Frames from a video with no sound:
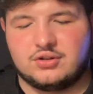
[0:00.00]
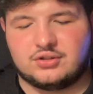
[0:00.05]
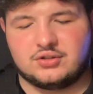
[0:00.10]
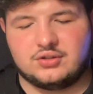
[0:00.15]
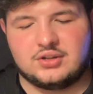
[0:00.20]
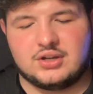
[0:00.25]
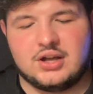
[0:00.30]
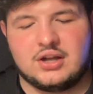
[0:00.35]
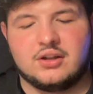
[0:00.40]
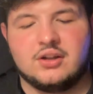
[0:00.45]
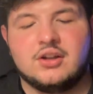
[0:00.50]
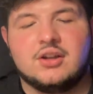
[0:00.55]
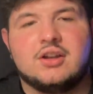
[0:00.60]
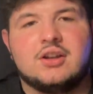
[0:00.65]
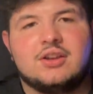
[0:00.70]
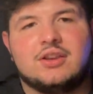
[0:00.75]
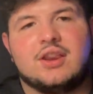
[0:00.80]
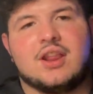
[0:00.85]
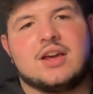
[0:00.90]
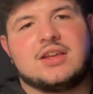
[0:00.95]
So you got
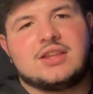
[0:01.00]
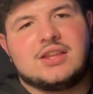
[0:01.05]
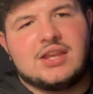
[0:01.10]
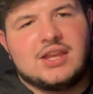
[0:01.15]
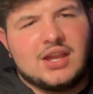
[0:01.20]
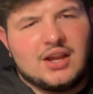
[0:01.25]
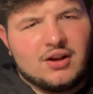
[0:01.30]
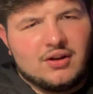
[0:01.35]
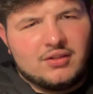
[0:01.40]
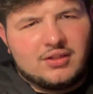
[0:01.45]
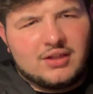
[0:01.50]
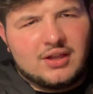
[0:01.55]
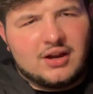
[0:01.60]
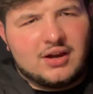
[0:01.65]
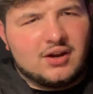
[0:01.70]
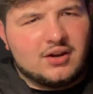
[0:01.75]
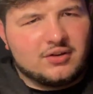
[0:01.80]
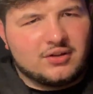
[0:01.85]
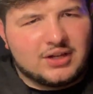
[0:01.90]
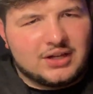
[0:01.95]
Nike Air
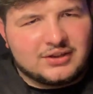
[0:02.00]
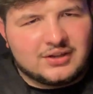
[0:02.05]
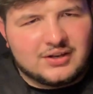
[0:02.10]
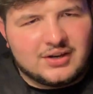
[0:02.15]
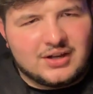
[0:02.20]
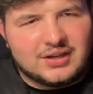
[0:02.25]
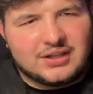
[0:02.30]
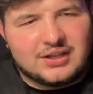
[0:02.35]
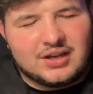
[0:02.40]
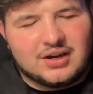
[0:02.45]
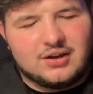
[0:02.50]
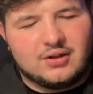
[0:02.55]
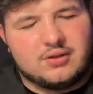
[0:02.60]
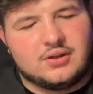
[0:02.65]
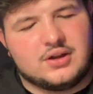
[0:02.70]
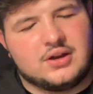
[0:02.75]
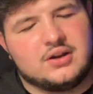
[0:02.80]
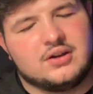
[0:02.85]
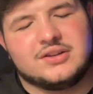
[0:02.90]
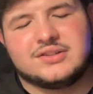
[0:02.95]
there, you got the Nike Air there.